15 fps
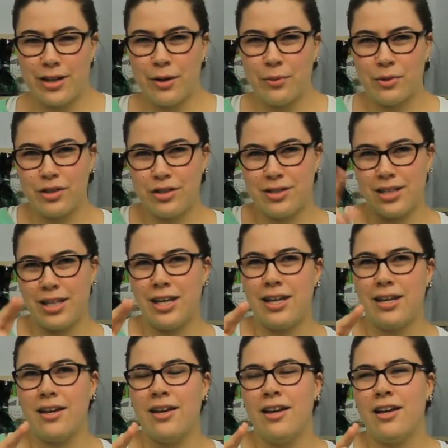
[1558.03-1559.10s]
I will
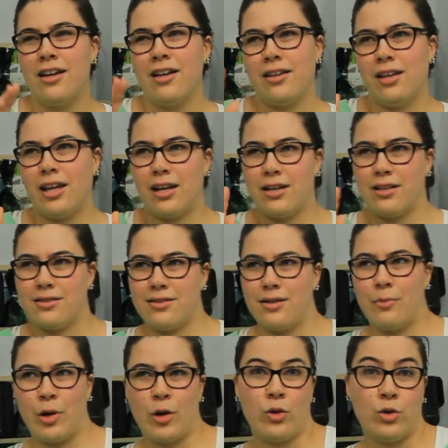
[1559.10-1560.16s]
see that it's
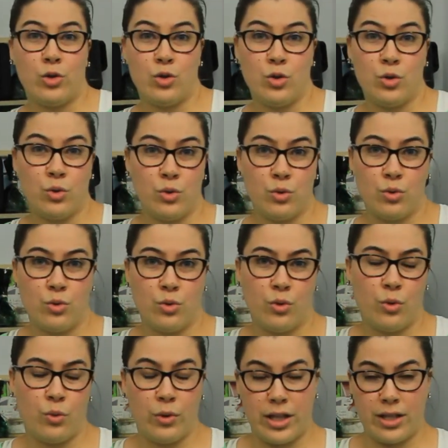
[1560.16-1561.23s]
about 2
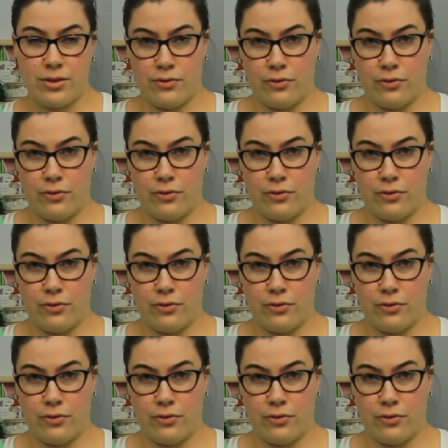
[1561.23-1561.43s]
weeks